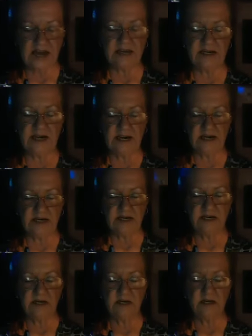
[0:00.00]
in
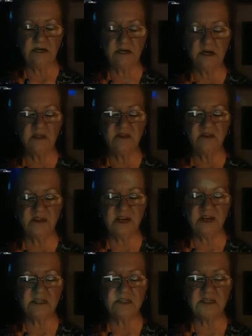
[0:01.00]

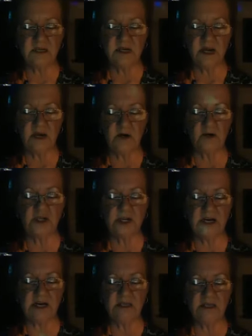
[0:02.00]
this
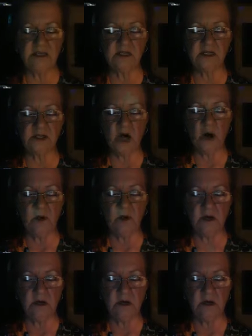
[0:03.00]
energy, in this knowing,